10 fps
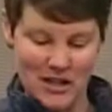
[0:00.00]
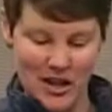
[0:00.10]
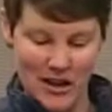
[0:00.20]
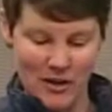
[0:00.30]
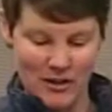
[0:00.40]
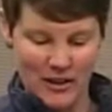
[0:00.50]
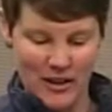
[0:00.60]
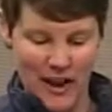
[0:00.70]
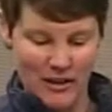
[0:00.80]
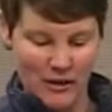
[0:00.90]
check out
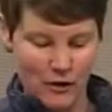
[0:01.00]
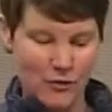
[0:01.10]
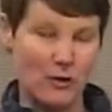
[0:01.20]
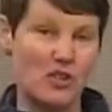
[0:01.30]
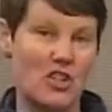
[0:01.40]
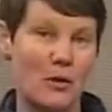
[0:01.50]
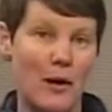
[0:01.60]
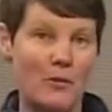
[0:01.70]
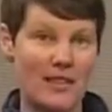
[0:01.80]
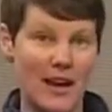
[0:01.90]
the Helena Food Share
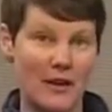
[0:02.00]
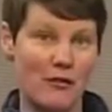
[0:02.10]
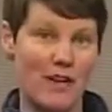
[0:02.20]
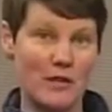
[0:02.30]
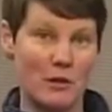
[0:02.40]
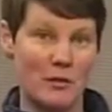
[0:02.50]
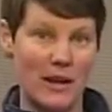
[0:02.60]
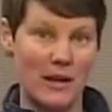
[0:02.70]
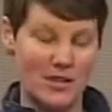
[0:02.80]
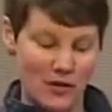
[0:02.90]
website or Facebook
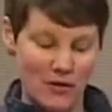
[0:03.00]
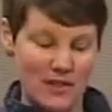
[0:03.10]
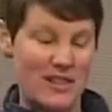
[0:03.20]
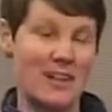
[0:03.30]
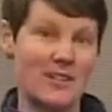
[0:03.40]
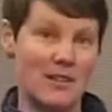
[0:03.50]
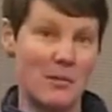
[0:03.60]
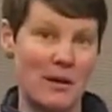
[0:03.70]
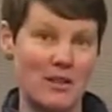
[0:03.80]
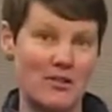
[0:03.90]
page, or visit us in the
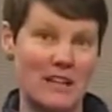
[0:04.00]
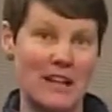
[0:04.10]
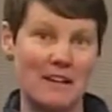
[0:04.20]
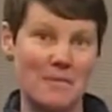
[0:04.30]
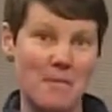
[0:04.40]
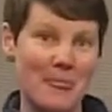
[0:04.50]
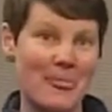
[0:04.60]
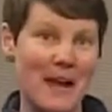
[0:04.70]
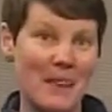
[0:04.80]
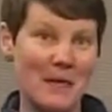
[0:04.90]
pantry to
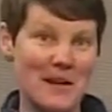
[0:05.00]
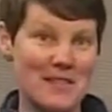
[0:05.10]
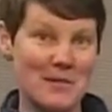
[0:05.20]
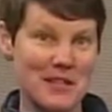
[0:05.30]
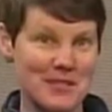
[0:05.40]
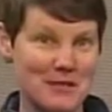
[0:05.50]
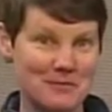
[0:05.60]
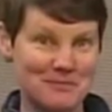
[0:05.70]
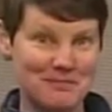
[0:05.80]
get the recipe too.